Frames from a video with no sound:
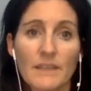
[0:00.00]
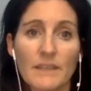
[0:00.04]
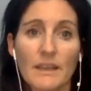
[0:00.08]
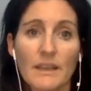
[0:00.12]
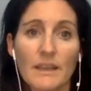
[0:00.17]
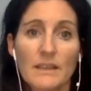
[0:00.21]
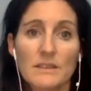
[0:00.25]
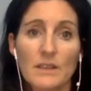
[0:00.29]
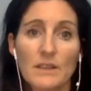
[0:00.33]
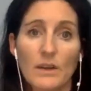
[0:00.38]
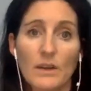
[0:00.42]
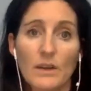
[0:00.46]

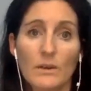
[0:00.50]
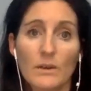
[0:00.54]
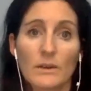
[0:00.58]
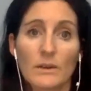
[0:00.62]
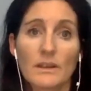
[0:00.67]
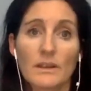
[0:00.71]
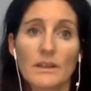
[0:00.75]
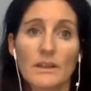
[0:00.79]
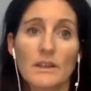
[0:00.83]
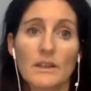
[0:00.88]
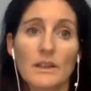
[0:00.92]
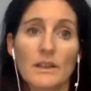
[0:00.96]
So
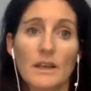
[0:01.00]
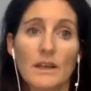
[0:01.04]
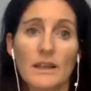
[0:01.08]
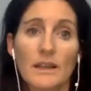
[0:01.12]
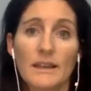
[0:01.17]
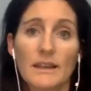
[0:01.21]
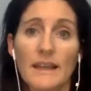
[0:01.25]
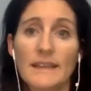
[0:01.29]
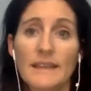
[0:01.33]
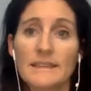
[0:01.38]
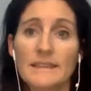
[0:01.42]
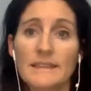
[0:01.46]

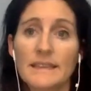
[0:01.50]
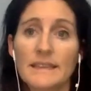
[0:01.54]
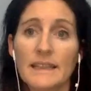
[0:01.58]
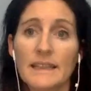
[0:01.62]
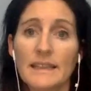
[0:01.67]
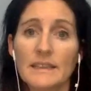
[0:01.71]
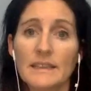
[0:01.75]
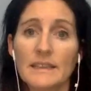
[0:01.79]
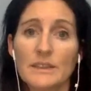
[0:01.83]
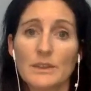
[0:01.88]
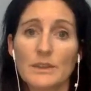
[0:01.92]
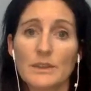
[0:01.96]
let's get
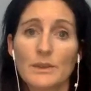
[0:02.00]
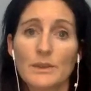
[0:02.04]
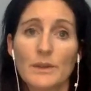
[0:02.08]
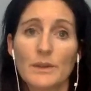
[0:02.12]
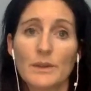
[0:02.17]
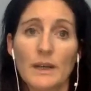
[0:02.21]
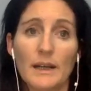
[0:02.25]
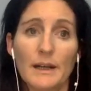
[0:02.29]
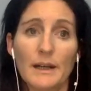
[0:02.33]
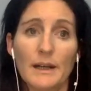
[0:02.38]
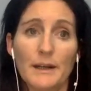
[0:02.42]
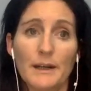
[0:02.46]
into
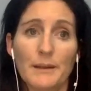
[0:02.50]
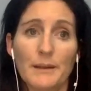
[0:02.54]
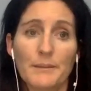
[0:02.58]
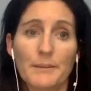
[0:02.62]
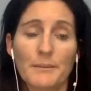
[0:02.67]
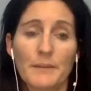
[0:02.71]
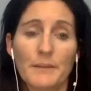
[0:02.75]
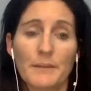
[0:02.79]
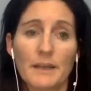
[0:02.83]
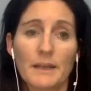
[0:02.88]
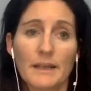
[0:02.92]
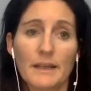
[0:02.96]

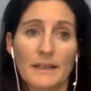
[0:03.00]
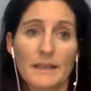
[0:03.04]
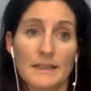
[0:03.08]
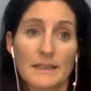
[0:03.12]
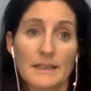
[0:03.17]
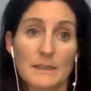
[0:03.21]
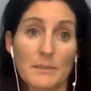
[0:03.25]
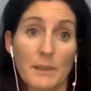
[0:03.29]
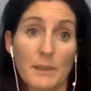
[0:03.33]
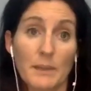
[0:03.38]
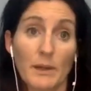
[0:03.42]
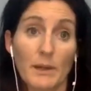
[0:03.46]
um,
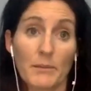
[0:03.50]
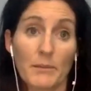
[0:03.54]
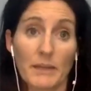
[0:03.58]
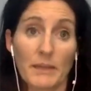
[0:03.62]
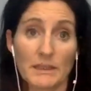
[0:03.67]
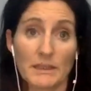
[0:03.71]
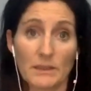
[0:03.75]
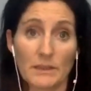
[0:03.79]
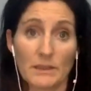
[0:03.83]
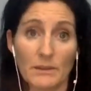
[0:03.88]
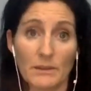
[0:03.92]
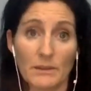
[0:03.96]

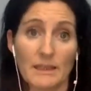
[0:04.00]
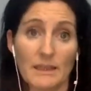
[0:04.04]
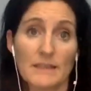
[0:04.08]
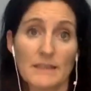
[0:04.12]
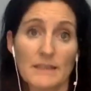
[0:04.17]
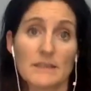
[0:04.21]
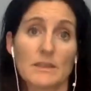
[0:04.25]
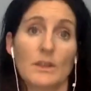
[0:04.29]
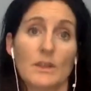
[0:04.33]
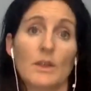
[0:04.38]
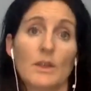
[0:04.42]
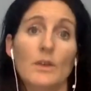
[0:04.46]
experimenting with
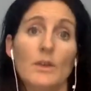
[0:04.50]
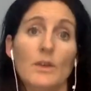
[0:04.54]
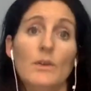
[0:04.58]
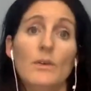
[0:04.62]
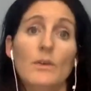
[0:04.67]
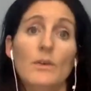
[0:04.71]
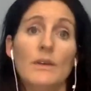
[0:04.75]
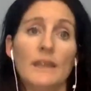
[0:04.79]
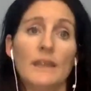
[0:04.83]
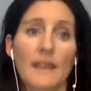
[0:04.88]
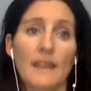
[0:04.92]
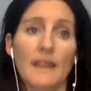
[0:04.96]
this so
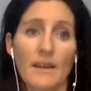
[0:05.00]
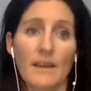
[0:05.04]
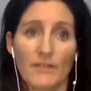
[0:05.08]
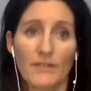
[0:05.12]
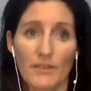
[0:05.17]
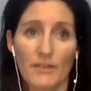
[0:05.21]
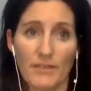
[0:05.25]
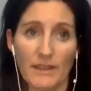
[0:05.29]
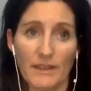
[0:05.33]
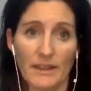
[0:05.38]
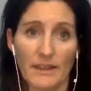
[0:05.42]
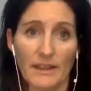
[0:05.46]
you can have a
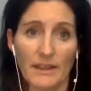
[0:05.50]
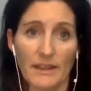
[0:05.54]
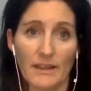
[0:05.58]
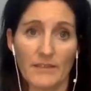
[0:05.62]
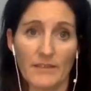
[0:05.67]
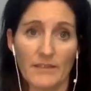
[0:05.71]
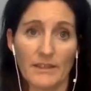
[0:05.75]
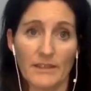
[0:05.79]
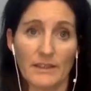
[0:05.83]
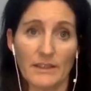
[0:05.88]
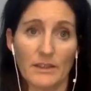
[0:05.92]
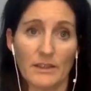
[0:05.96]
feeling
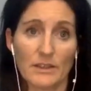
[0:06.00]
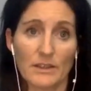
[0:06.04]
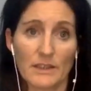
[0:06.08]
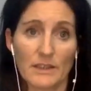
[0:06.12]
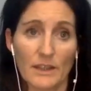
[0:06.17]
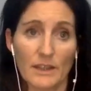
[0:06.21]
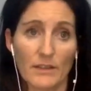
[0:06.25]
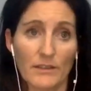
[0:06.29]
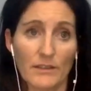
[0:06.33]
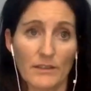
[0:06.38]
of it yourself.